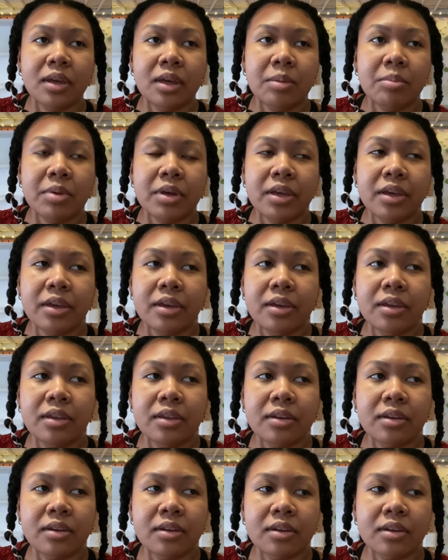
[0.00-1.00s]
But
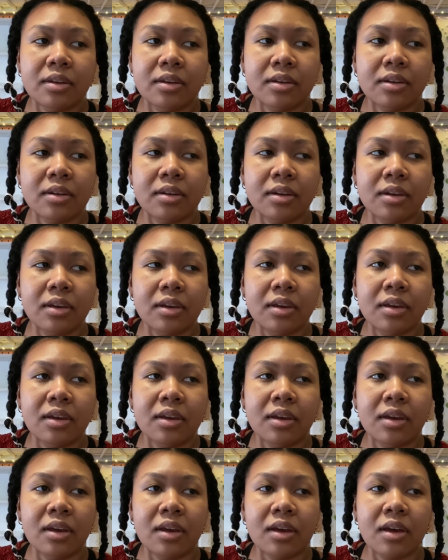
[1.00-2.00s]

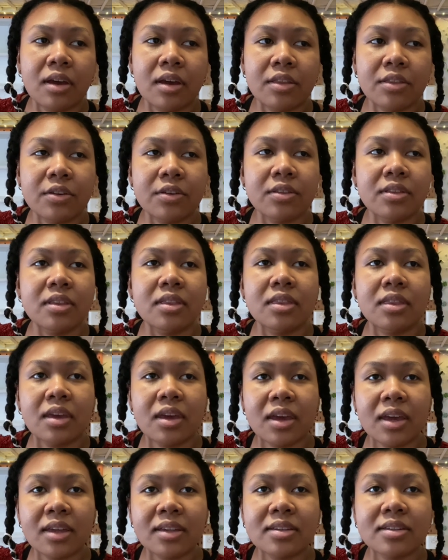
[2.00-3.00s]
other than
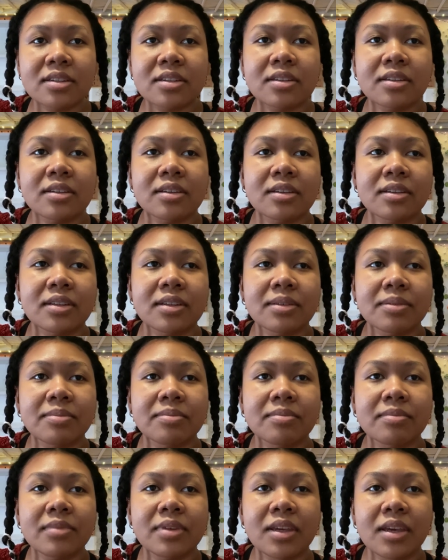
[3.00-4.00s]
that,
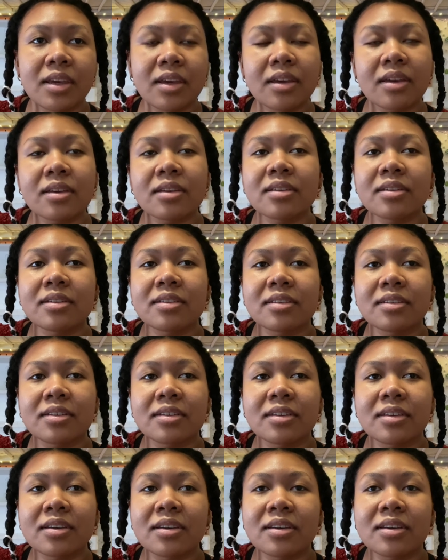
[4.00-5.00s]
yeah,
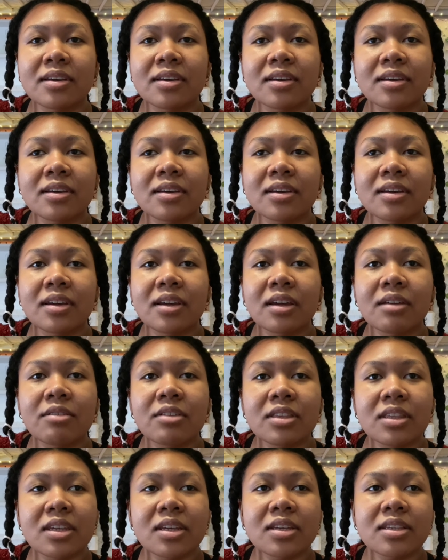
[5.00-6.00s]

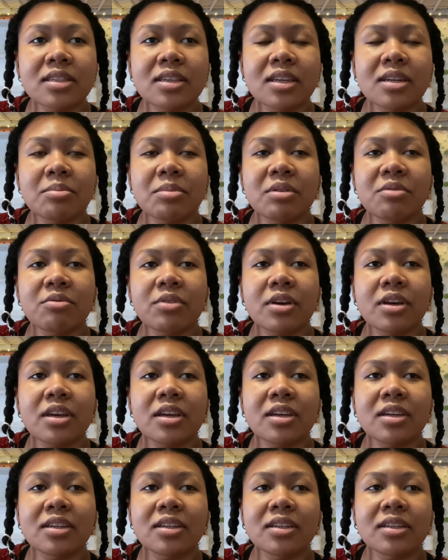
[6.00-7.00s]
everything is gonna be
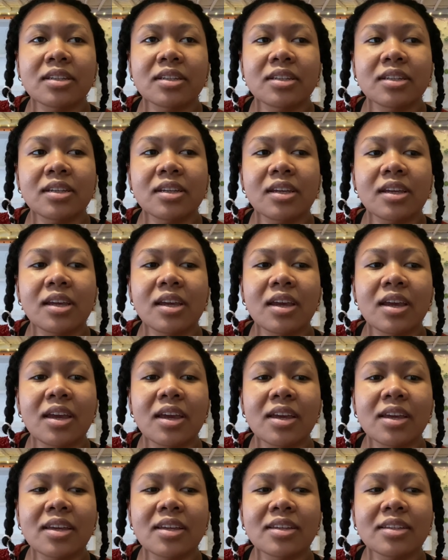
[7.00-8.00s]
fine,
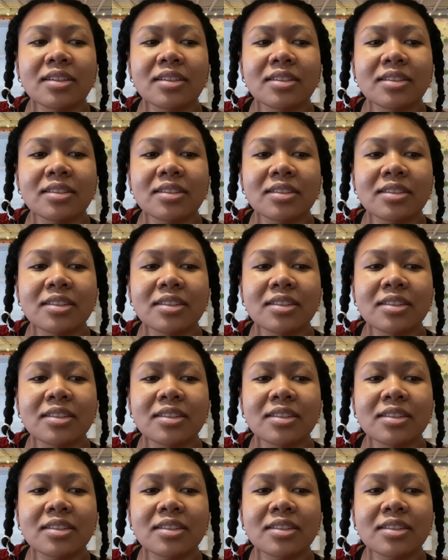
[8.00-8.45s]
and